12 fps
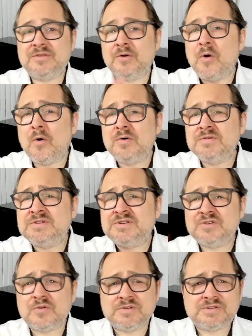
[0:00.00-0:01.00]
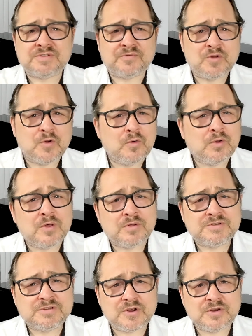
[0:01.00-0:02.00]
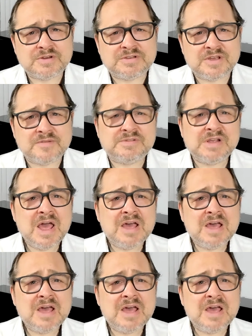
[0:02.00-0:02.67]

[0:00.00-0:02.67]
There are all sorts of cool alternatives